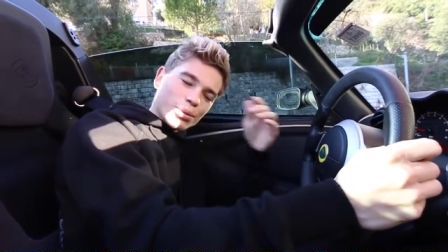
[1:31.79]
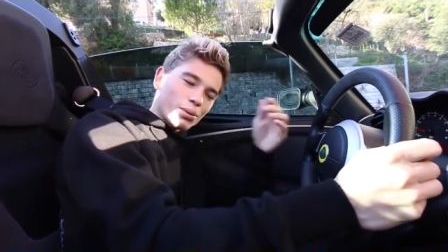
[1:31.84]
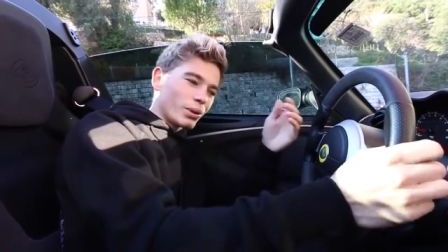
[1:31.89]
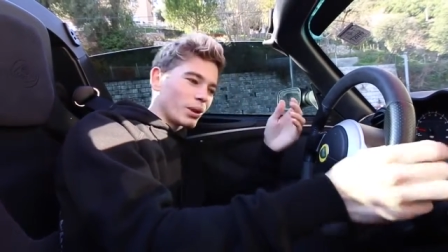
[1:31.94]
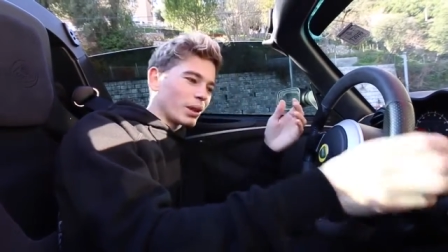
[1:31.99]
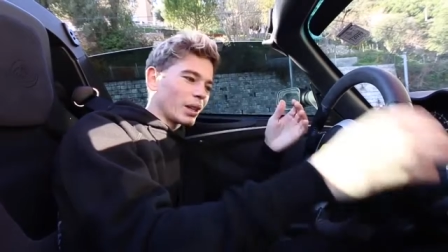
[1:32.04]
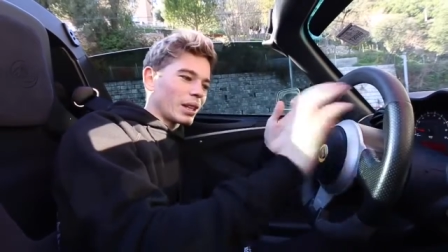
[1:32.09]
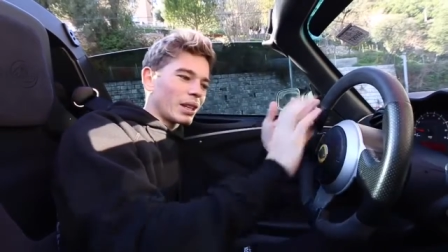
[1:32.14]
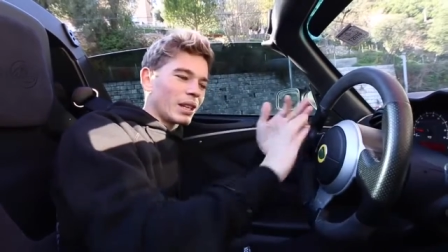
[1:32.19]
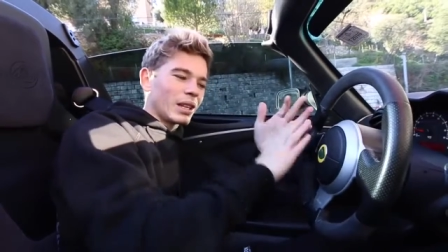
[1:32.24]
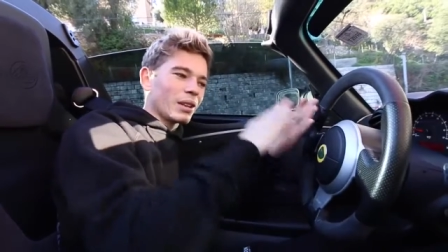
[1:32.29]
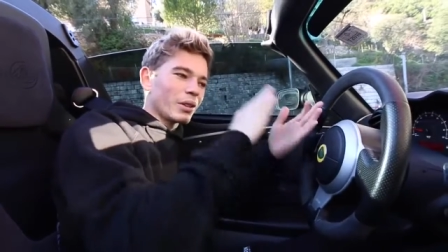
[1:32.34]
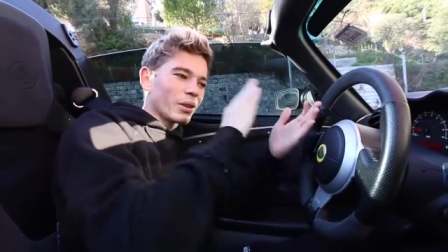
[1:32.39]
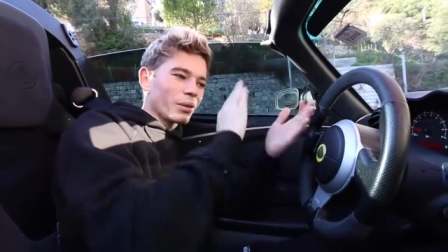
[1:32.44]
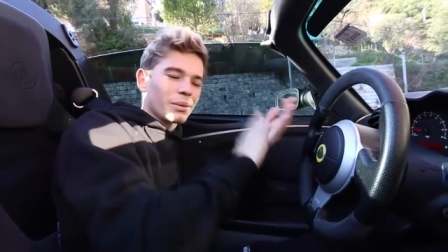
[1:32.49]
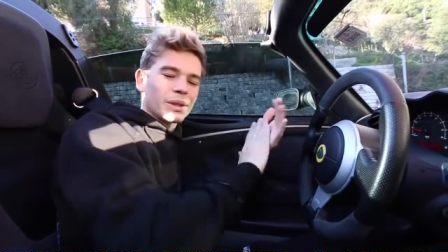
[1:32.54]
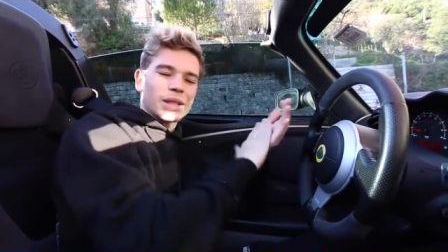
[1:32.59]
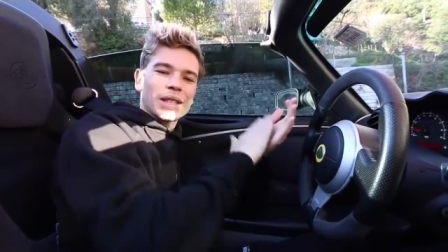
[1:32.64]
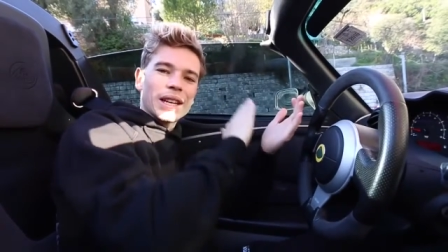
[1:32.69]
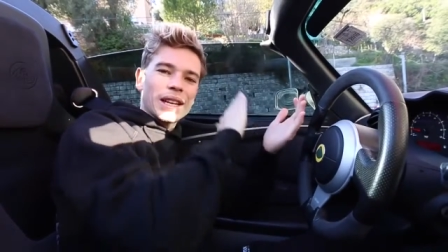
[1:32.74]
Between the Clio,
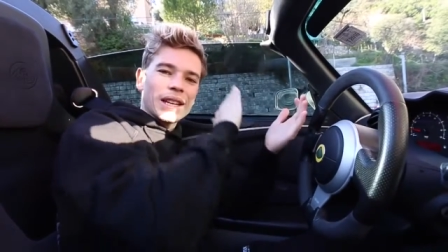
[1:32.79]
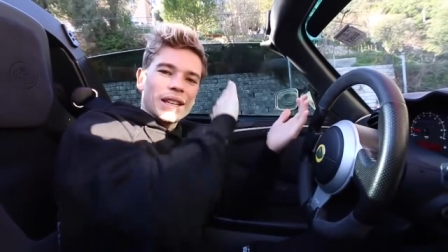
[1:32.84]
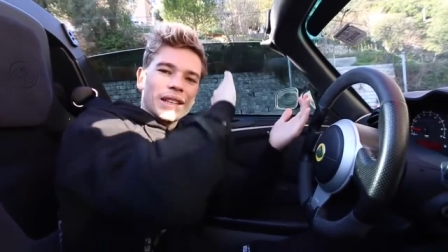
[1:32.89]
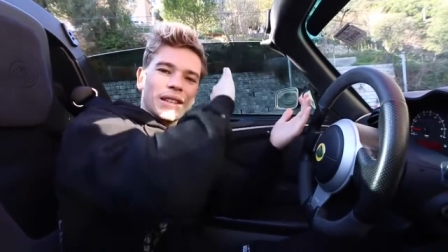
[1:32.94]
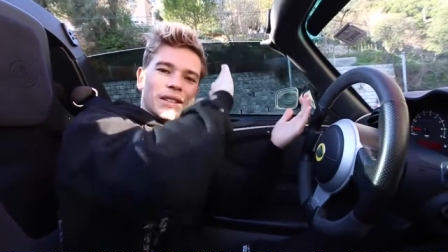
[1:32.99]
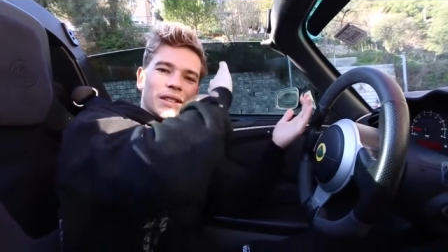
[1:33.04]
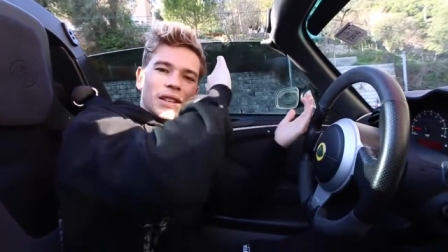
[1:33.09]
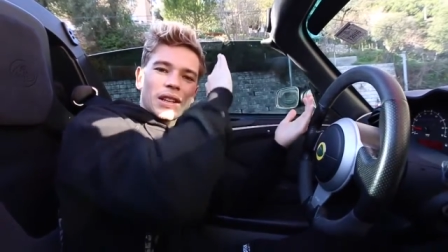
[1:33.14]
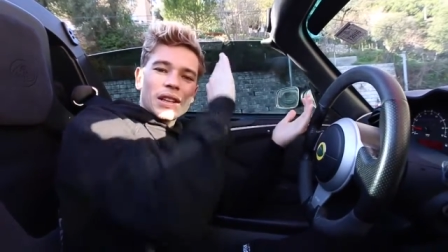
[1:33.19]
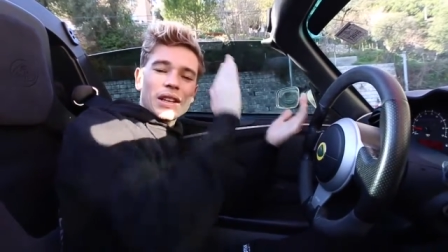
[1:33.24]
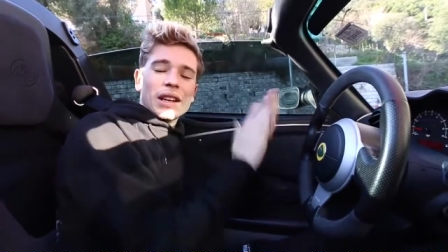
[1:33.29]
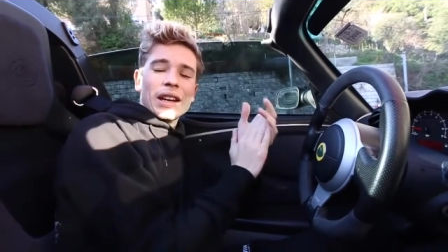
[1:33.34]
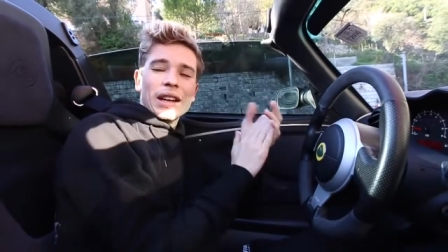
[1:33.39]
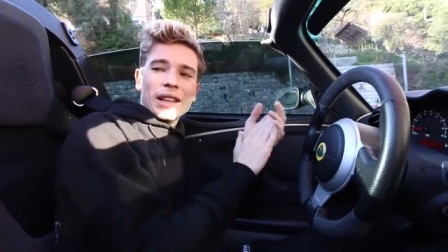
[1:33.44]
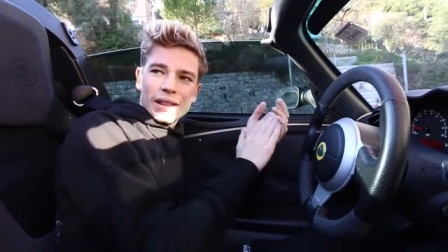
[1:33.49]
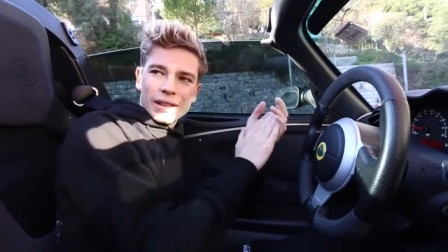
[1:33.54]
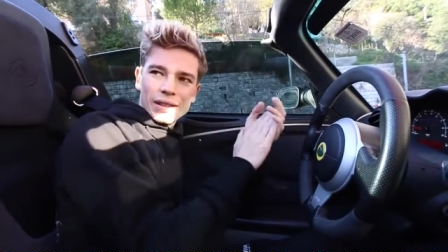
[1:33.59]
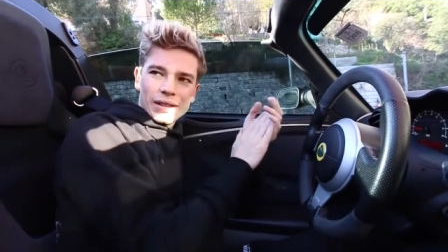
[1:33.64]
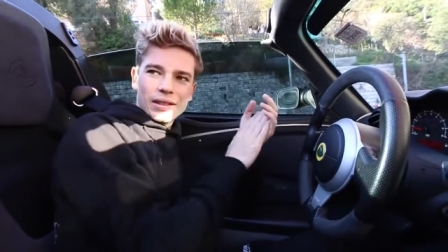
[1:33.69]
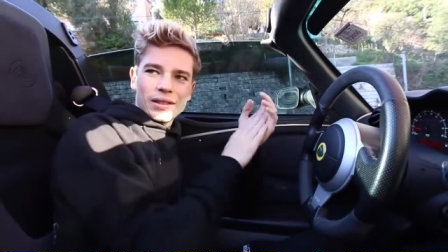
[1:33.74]
the Mercedes,
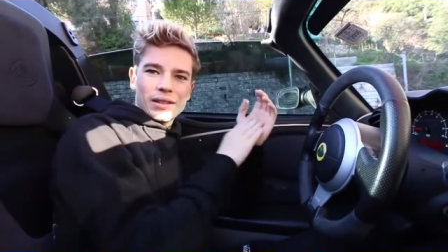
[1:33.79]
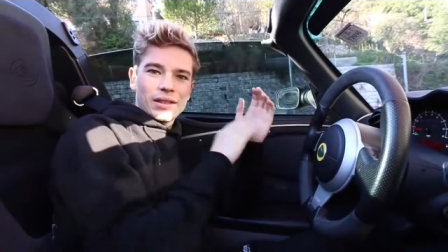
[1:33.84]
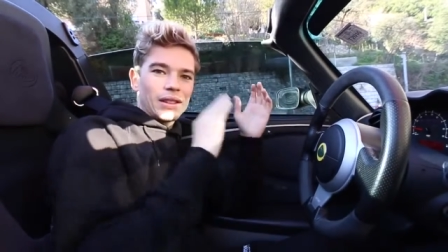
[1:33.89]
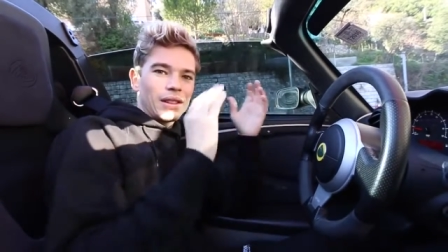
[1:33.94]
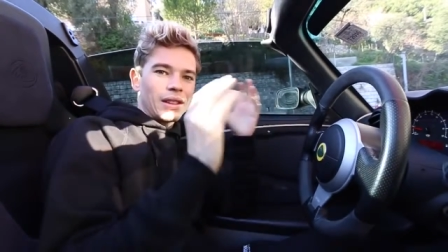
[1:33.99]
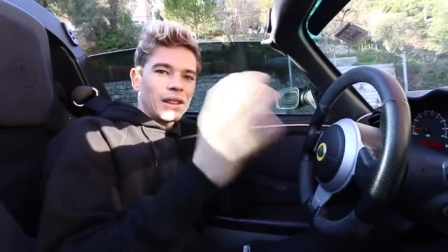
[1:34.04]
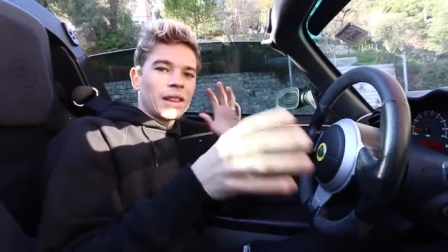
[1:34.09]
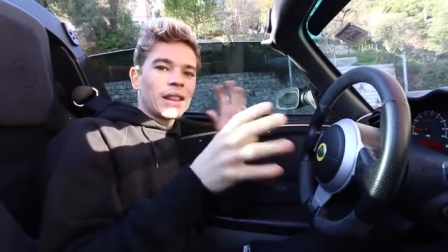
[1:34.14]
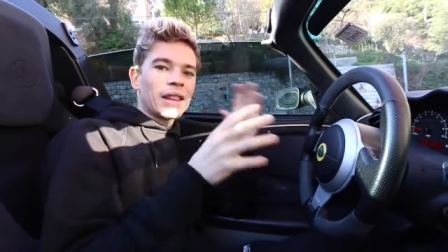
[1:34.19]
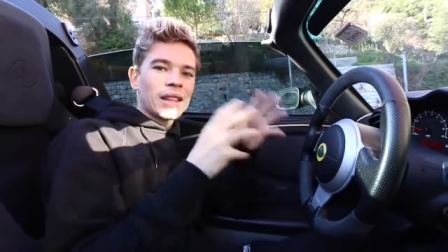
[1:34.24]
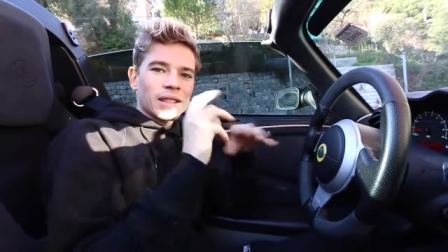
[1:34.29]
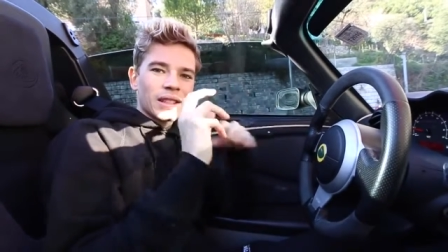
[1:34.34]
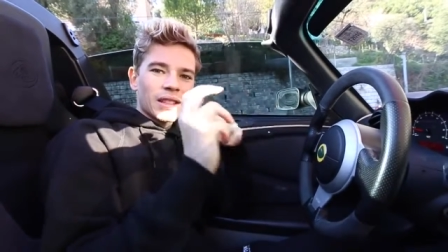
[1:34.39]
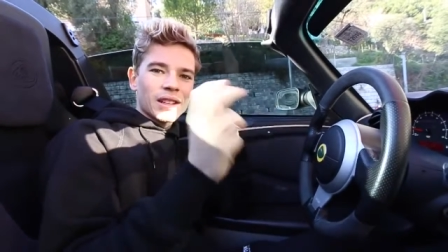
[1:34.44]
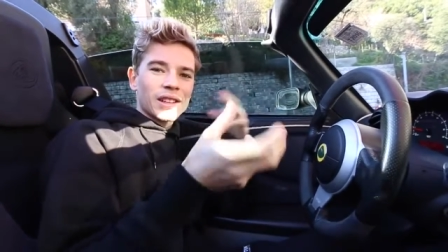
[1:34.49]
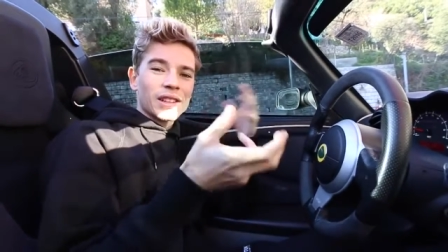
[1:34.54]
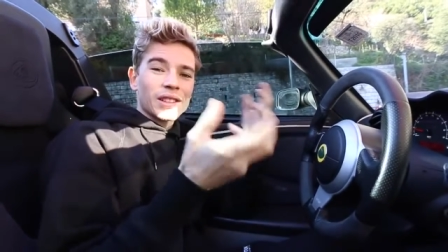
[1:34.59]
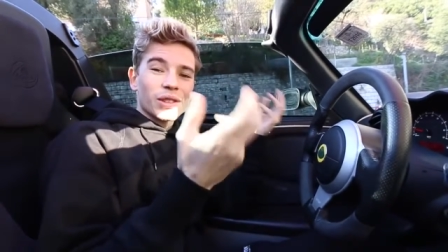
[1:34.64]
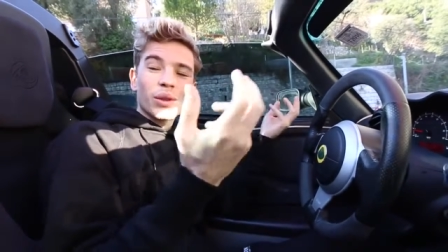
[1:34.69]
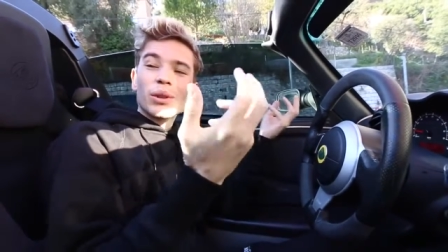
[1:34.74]
and this
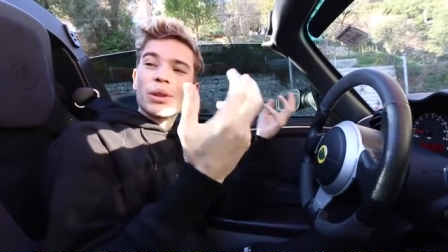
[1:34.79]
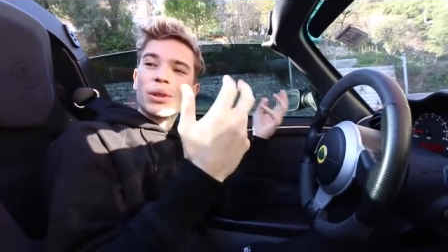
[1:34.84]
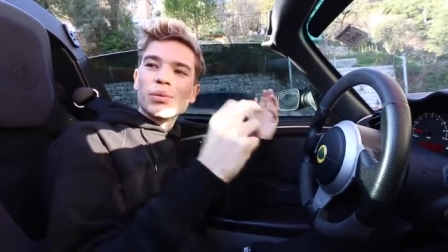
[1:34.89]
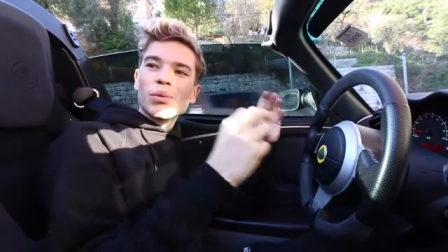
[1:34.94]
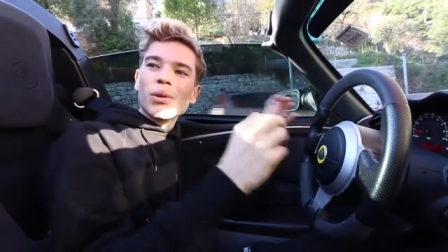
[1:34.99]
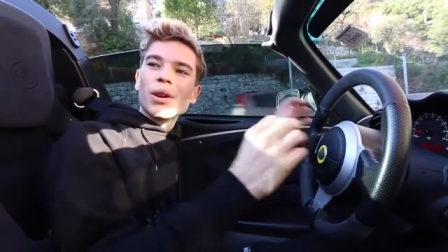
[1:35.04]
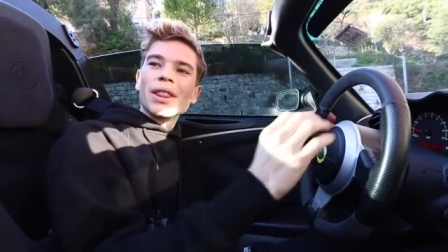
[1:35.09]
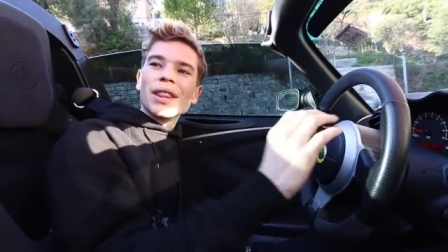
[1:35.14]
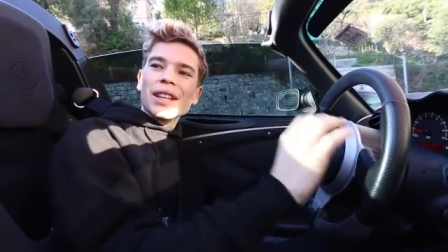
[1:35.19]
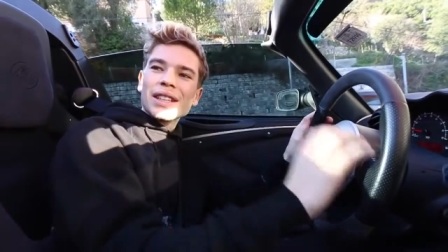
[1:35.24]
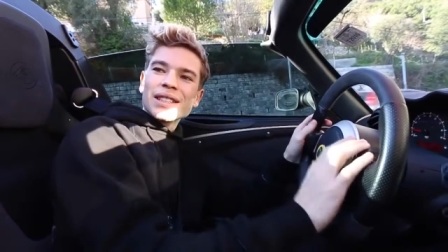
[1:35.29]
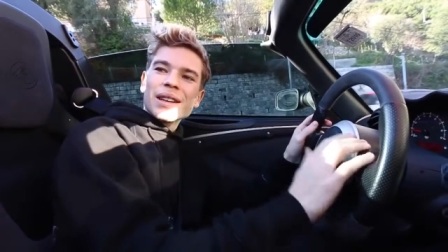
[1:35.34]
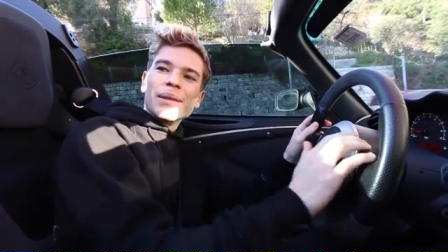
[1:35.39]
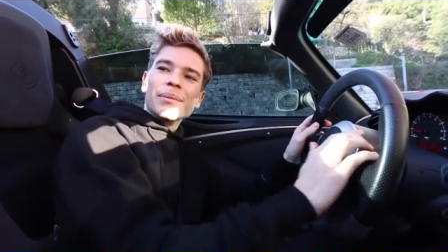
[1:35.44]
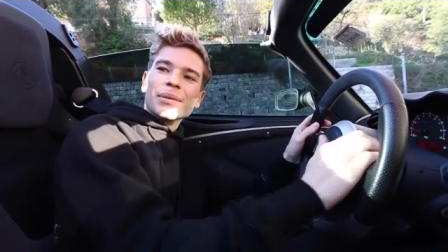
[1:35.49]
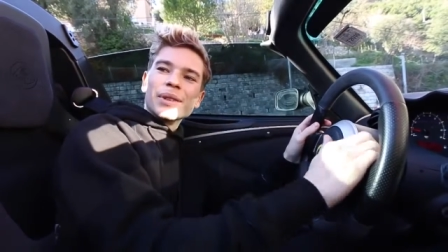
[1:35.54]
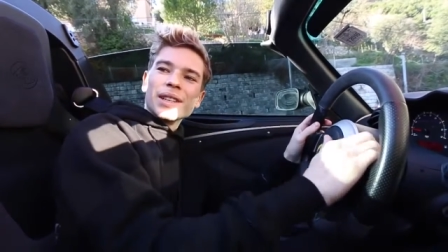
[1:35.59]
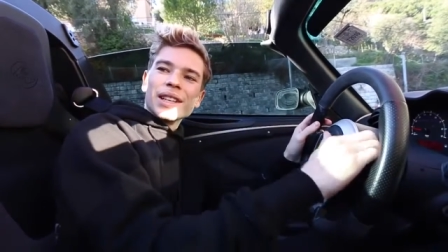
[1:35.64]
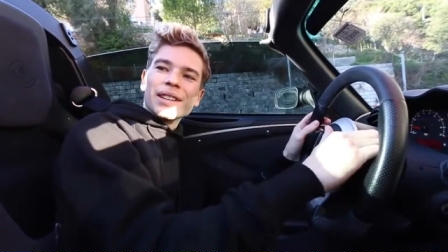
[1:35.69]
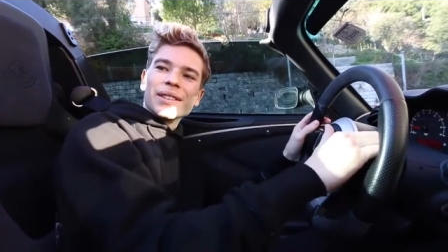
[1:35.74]
car, there's always one that's
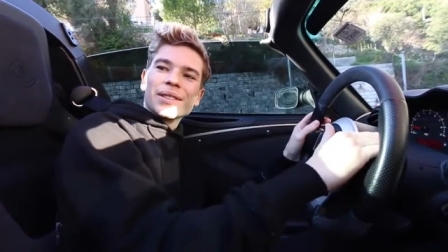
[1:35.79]
empty.